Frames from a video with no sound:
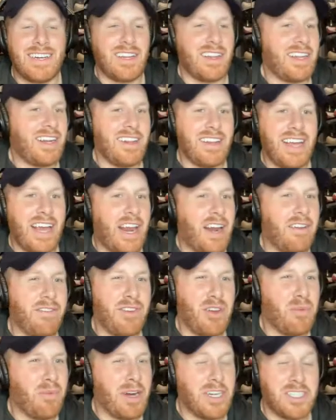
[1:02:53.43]
clearly
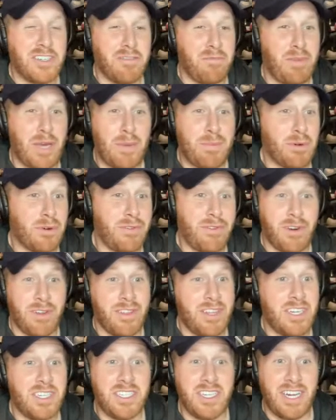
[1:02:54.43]
interview a bunch of people for
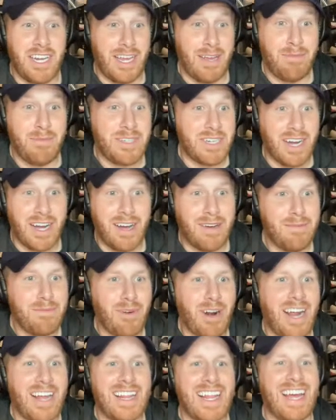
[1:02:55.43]
the GM
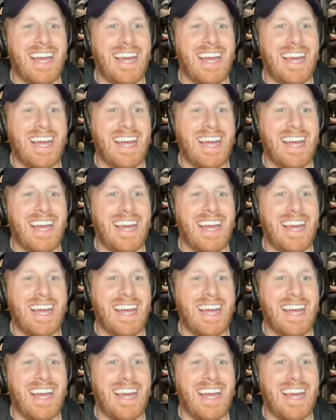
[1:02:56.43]
job, right?